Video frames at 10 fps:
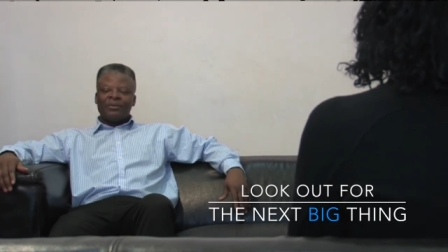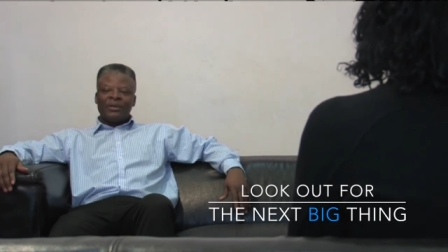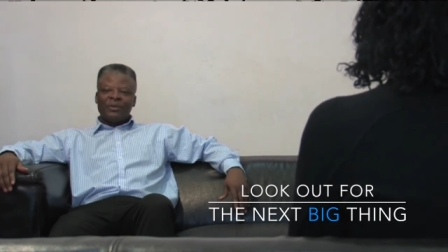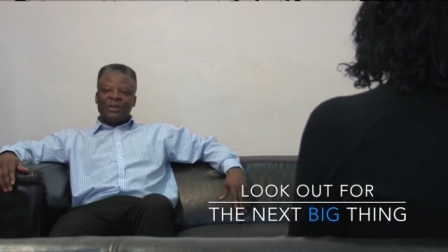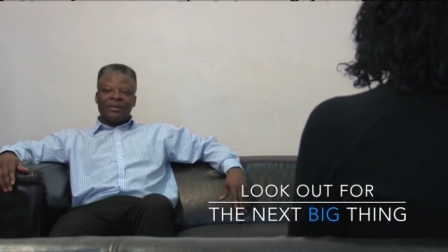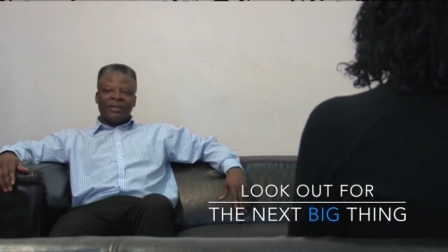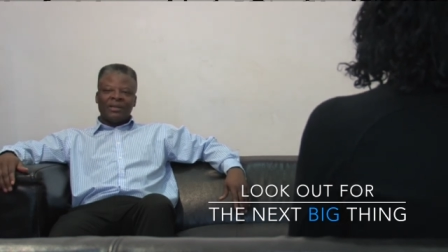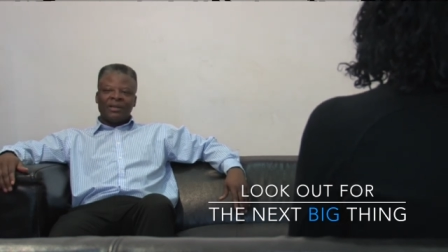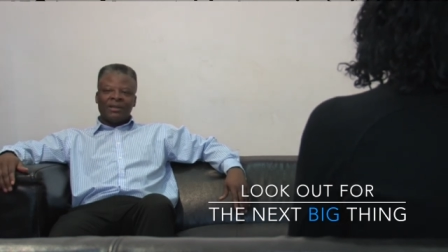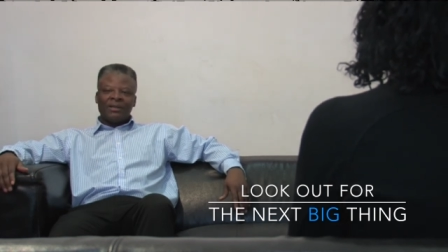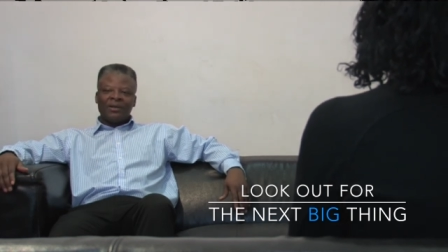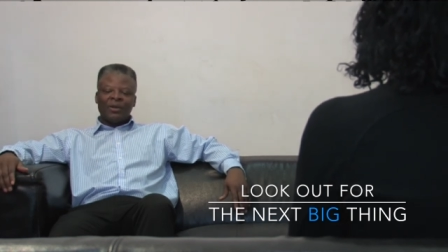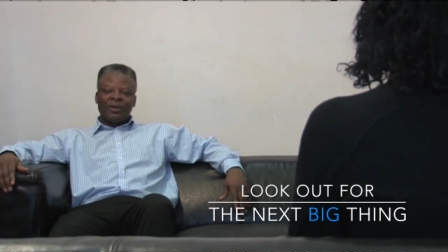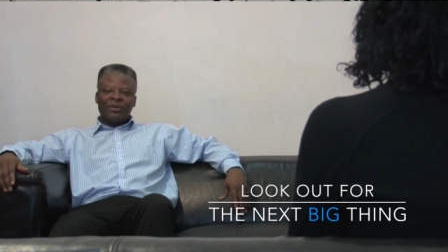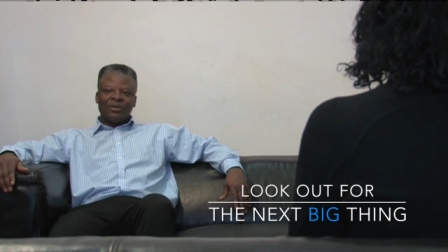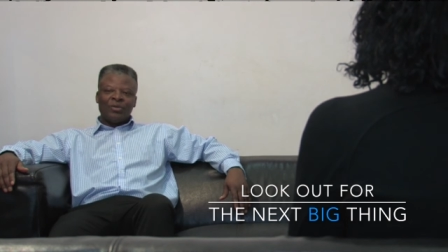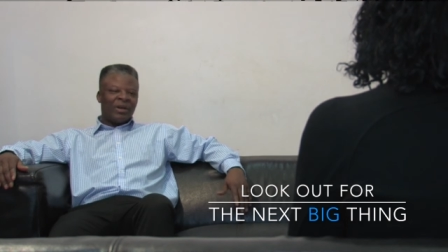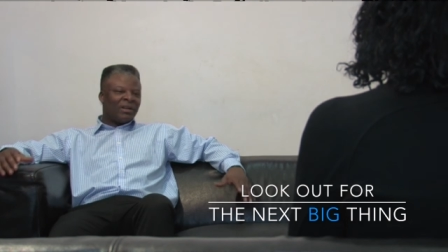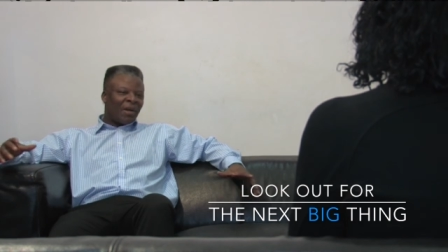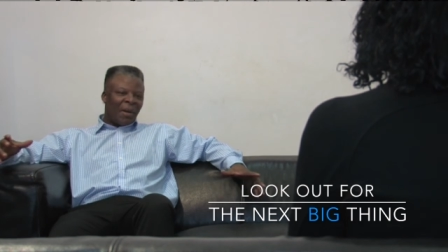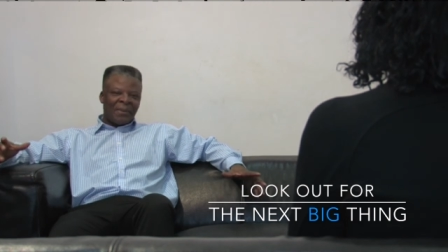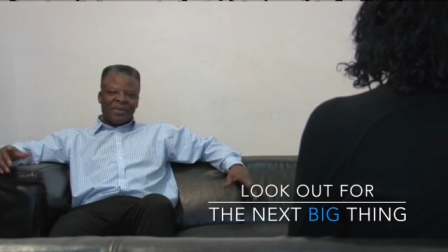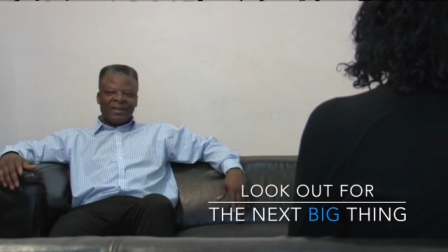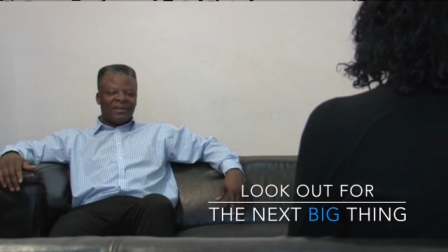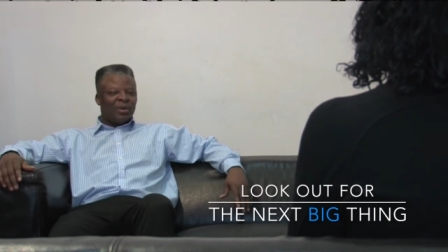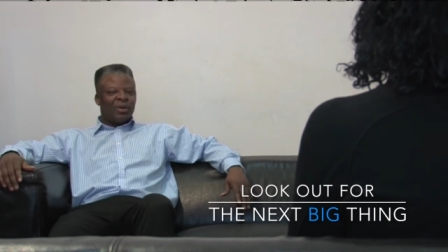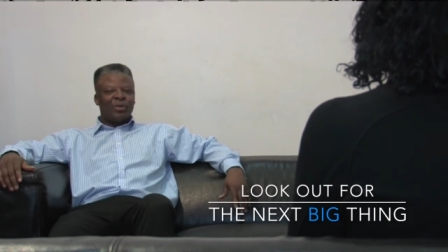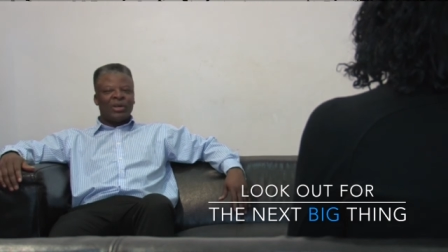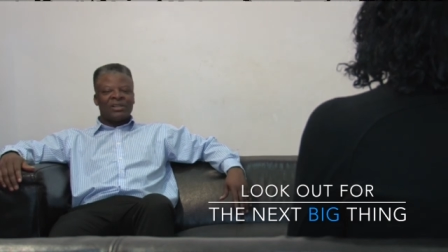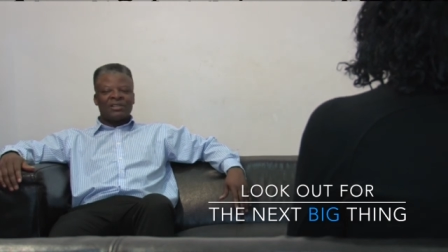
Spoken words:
We're thinking, you know, red carpet, the whole work.